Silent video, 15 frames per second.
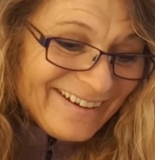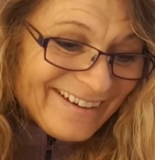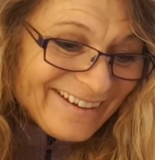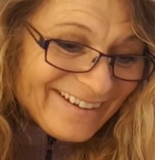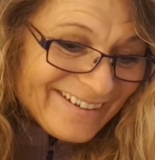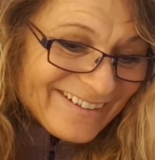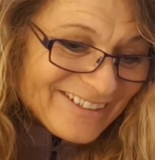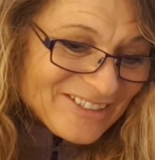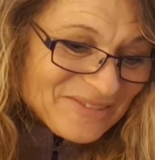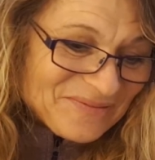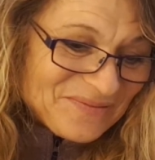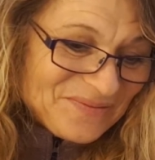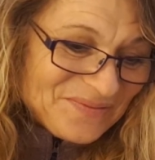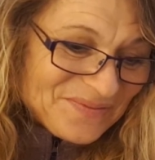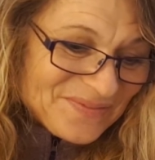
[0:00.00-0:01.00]

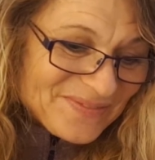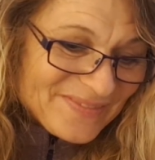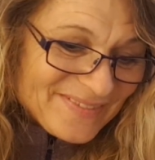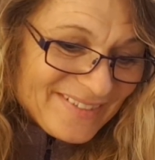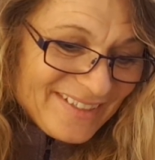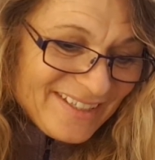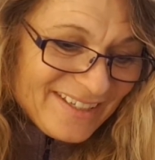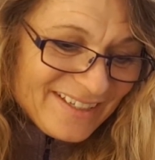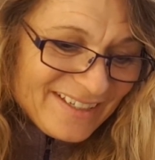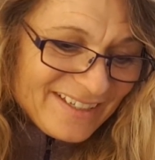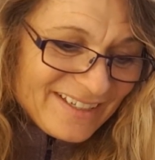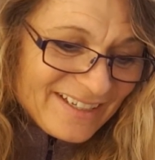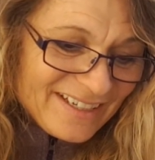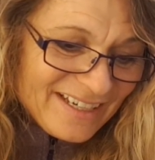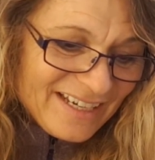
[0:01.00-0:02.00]

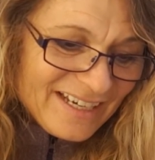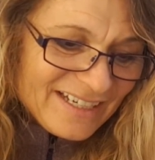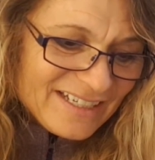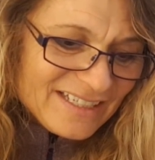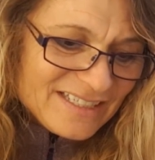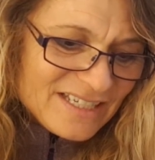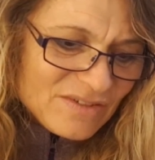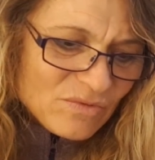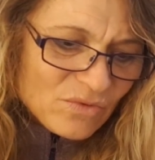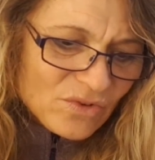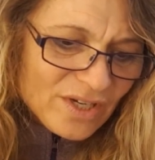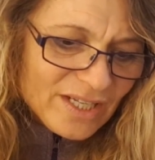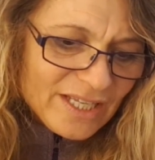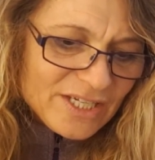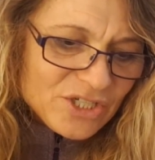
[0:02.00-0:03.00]
Yeah, and it didn't
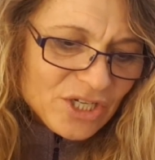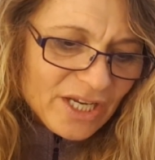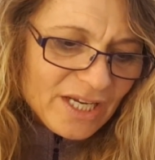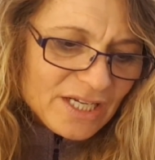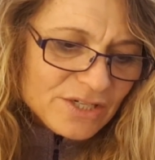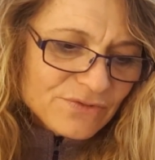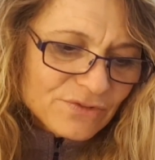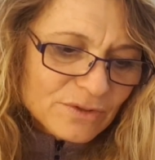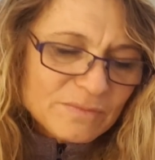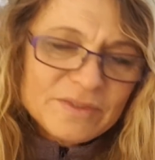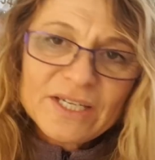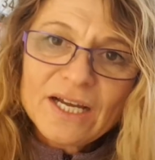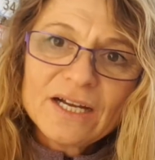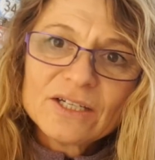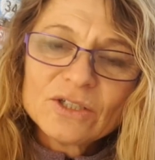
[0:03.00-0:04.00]
really change from
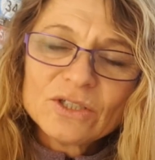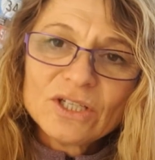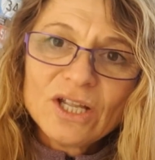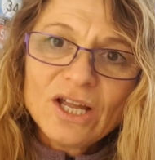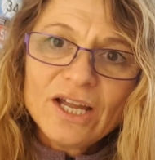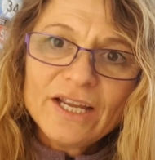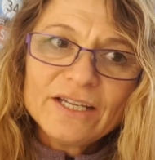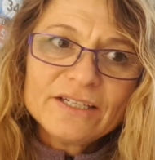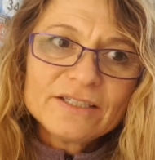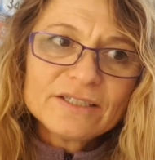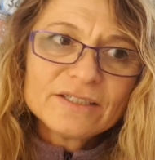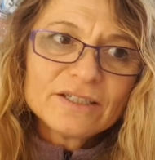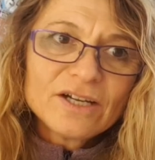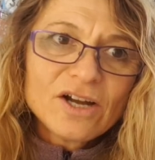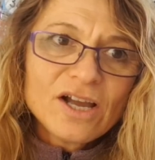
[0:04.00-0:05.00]
dark or light
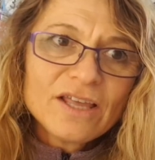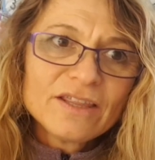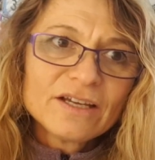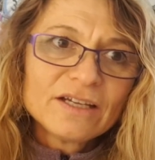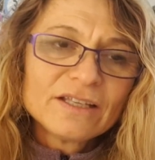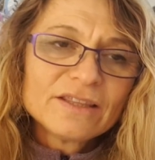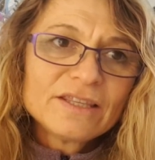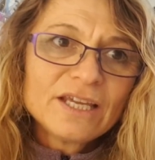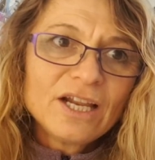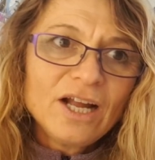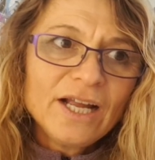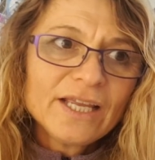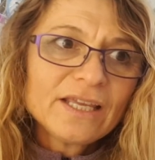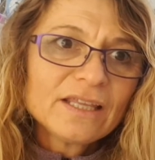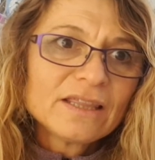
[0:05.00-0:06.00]
either that
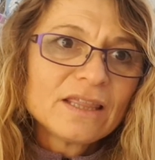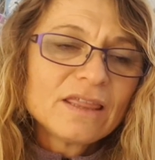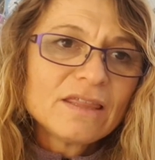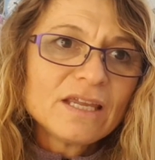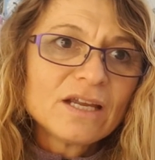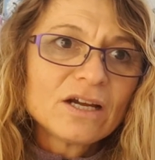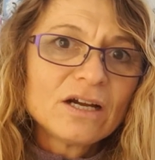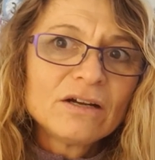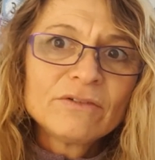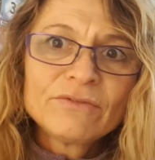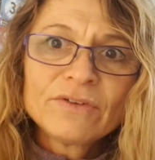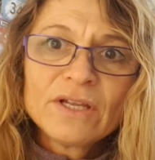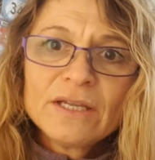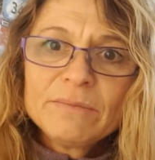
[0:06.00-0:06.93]
I can think of.